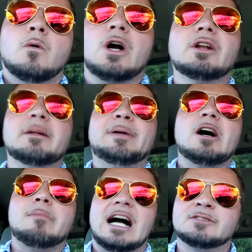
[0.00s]
We're going to the
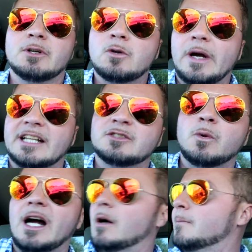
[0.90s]
P.O. box real quick as
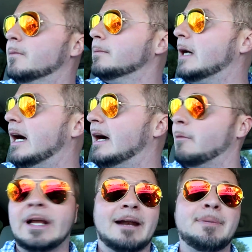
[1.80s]
well. Uh,
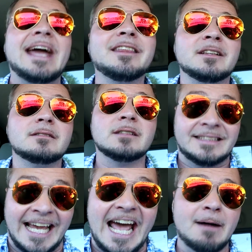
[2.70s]
we got to pay the, the
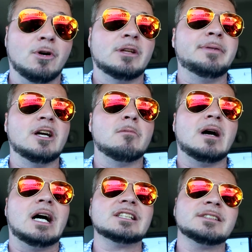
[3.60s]
tab on the P.O.
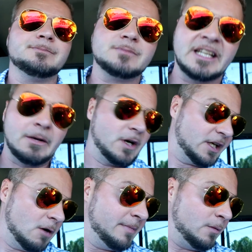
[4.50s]
box, and then we're going
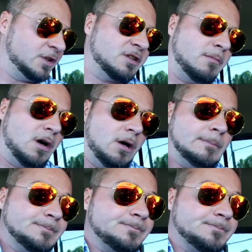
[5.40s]
to go meet with Jamal.